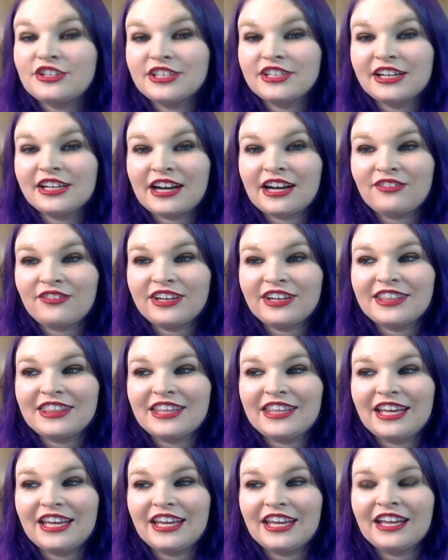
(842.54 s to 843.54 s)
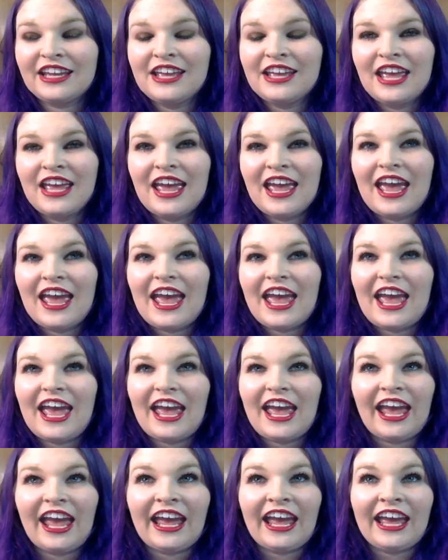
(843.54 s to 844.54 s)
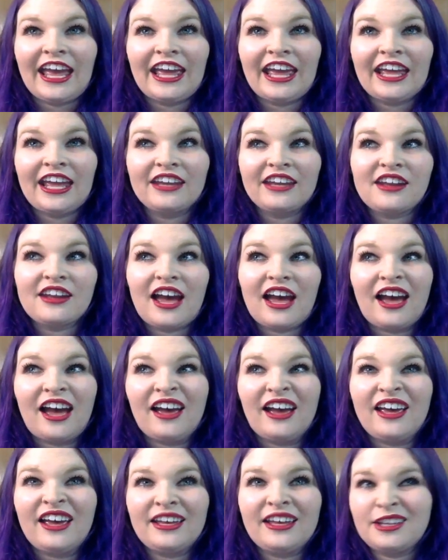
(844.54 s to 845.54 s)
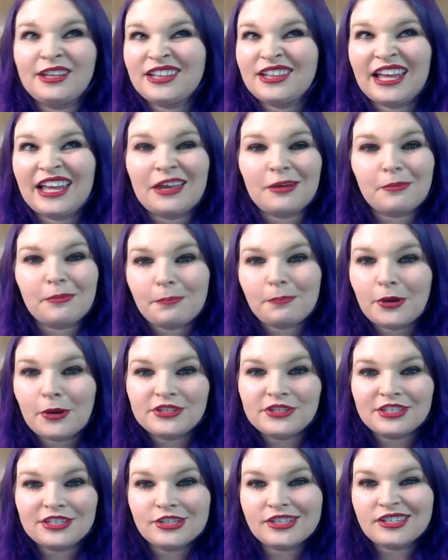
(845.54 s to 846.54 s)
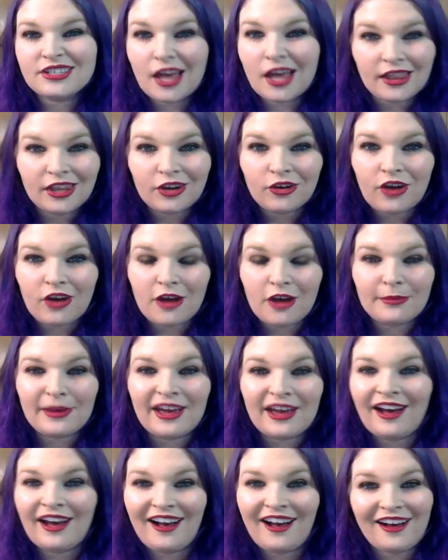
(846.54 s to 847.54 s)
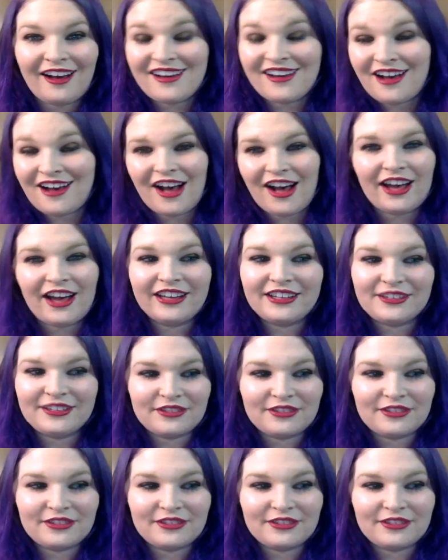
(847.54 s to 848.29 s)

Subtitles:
and everything, and I posted just a little comment about, ha ha ha,